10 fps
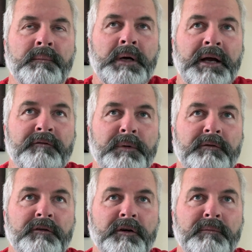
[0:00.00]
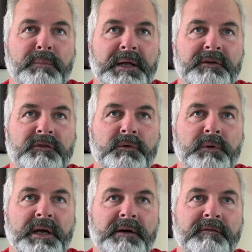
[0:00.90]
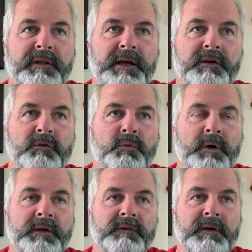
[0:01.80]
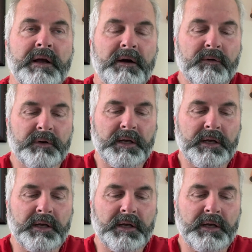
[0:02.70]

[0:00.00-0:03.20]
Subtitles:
I've been very blessed to have that twice now.